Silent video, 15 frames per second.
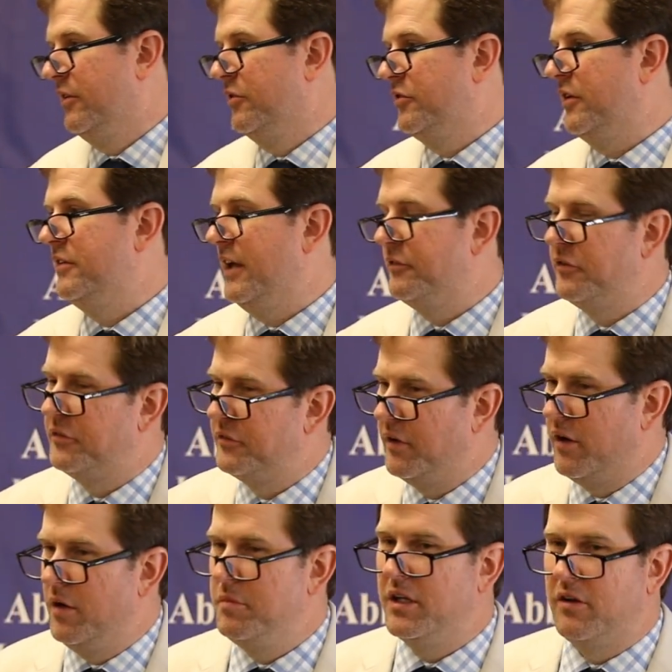It's
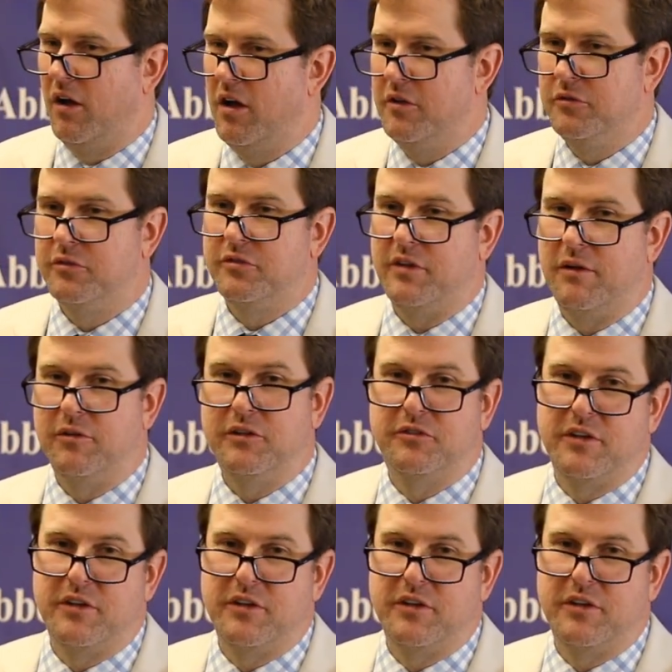unnecessary because every